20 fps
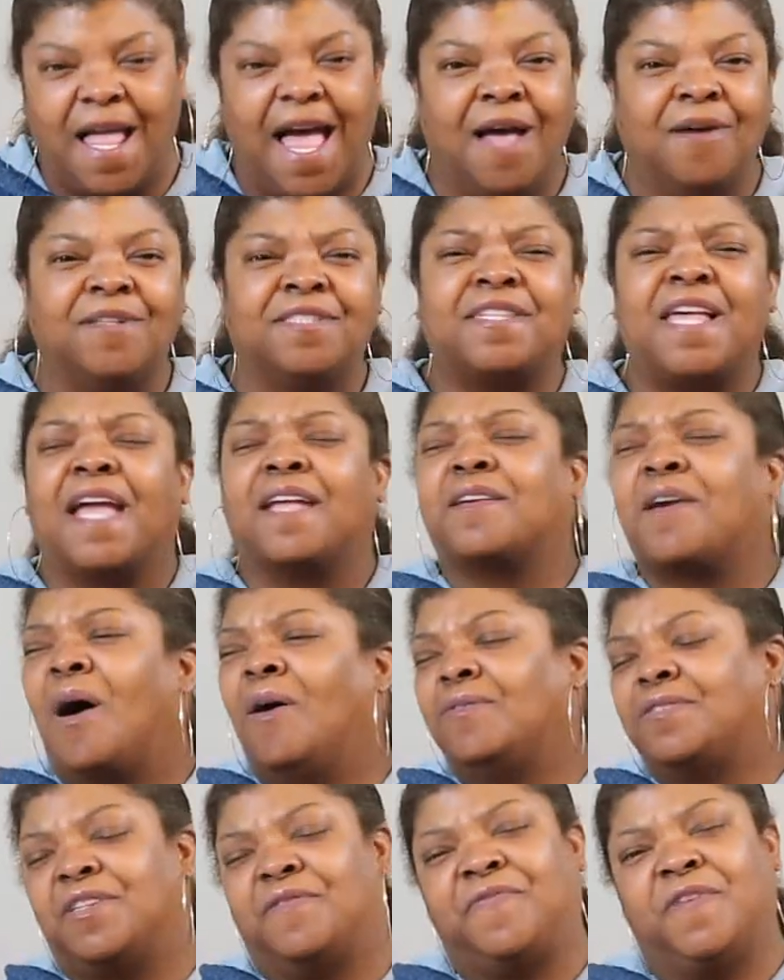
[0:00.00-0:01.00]
I was like,
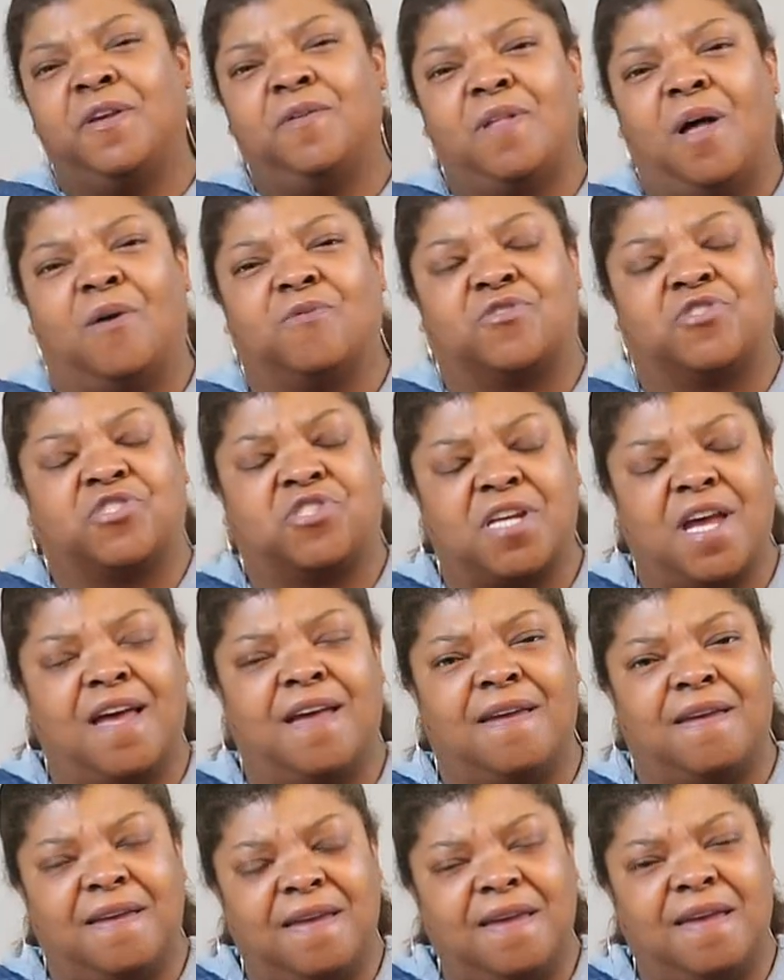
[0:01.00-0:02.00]
Cole, if you don't shut
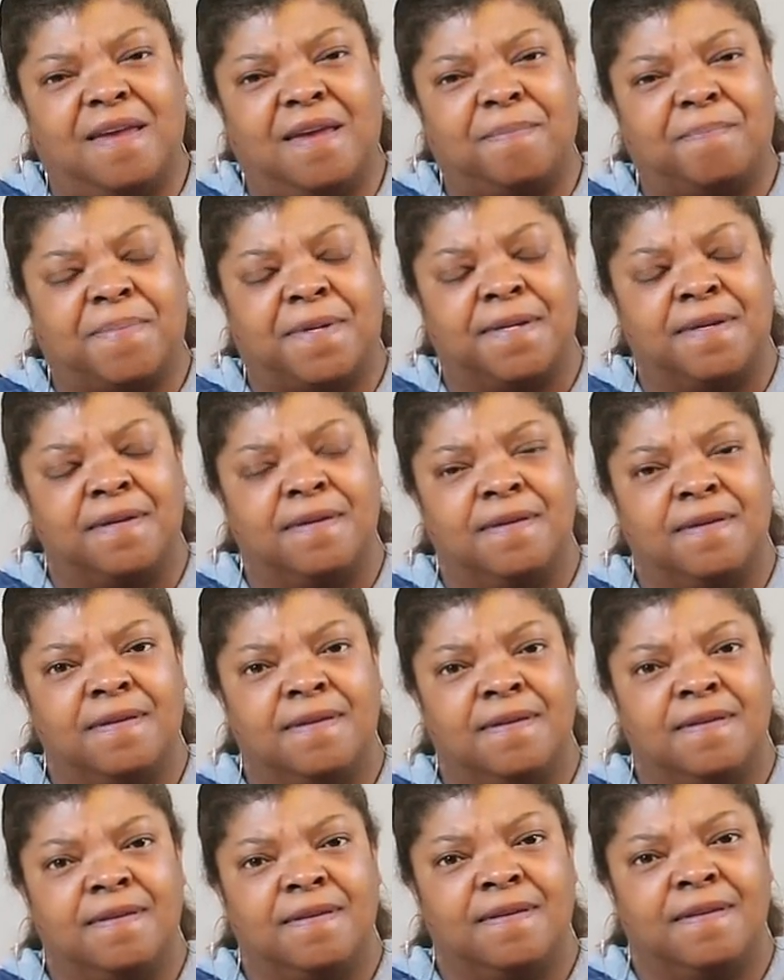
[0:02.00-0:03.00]
up.
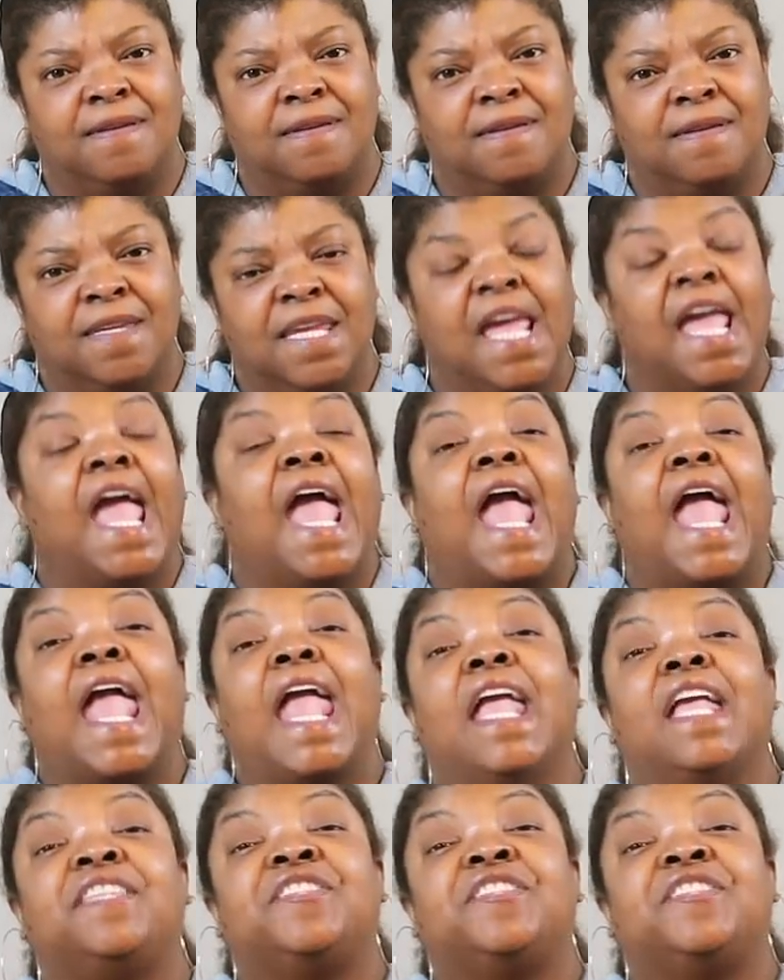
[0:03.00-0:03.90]
He